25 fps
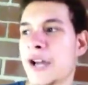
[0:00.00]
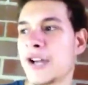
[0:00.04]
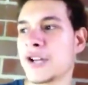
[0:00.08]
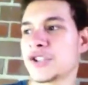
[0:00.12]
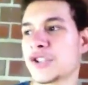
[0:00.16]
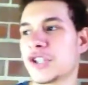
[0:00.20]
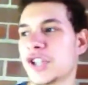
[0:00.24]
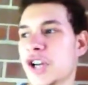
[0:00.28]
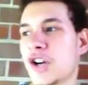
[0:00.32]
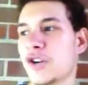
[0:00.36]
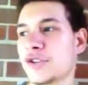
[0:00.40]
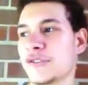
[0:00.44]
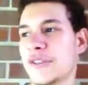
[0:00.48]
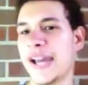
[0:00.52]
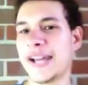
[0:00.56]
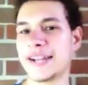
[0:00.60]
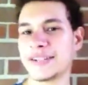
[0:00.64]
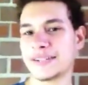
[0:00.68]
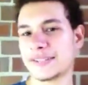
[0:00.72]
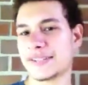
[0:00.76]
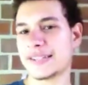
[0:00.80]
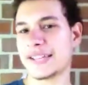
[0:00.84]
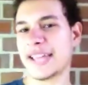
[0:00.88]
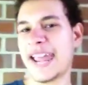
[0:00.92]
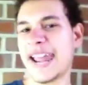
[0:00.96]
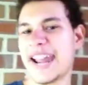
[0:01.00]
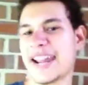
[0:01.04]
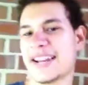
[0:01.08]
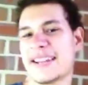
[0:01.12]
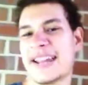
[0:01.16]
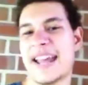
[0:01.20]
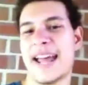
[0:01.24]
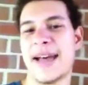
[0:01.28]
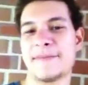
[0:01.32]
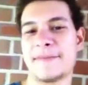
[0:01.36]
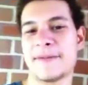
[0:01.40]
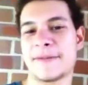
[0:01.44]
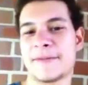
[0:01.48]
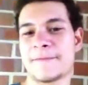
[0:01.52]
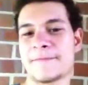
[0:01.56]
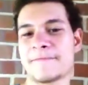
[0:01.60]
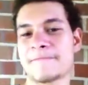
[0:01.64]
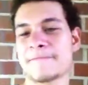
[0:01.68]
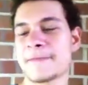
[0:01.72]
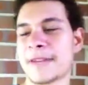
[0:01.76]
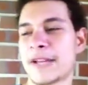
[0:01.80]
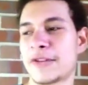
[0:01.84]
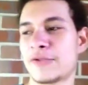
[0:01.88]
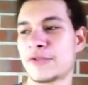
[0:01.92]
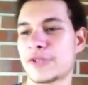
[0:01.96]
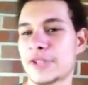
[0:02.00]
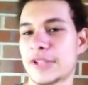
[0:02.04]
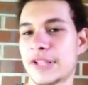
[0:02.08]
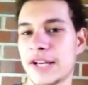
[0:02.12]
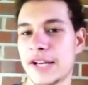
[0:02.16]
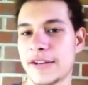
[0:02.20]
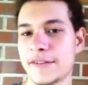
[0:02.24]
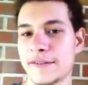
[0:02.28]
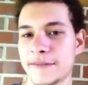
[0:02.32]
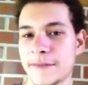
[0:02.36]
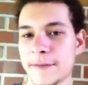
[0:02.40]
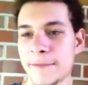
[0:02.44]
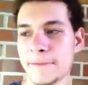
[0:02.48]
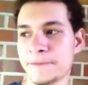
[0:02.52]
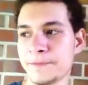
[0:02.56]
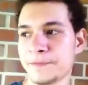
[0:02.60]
So that can't happen in real life.